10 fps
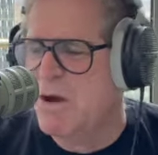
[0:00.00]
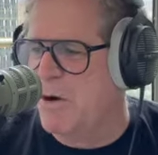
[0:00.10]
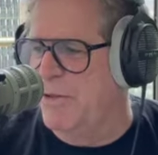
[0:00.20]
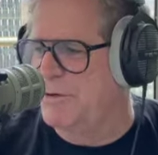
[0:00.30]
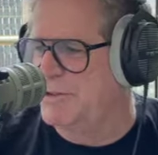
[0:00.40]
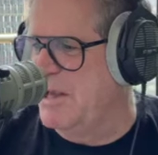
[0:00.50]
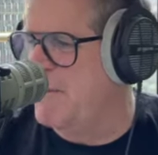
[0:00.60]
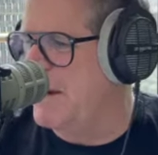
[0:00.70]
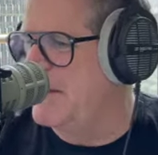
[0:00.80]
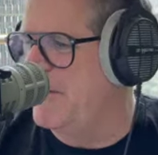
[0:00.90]
or there's
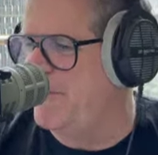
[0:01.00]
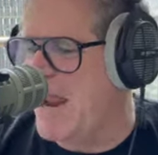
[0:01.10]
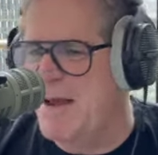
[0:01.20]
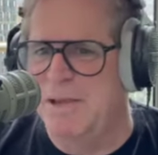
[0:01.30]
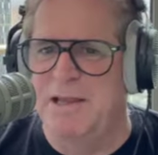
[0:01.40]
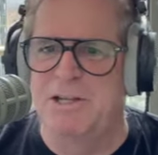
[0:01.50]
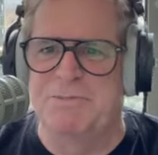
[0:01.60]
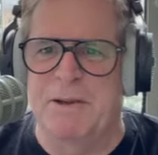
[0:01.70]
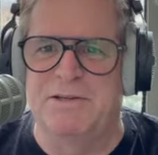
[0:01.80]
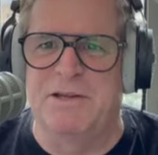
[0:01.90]
someone in your family that's
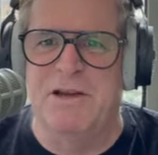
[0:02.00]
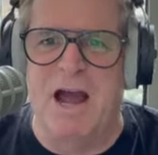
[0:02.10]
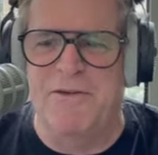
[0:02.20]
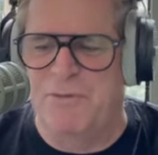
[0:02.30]
pissing you off.